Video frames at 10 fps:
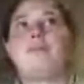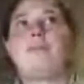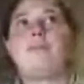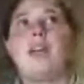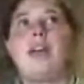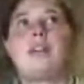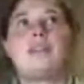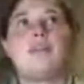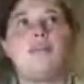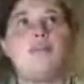has
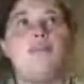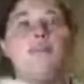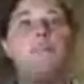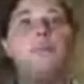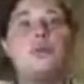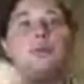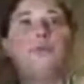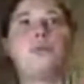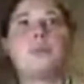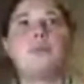
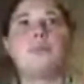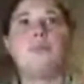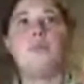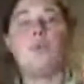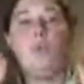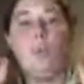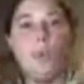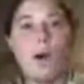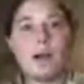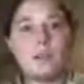moved
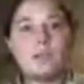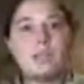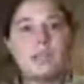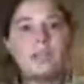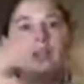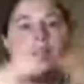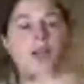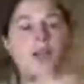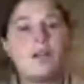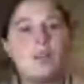wildly
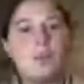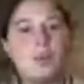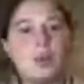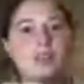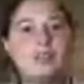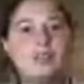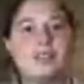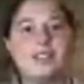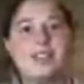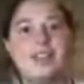around the board.
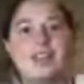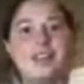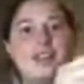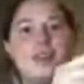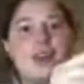You know,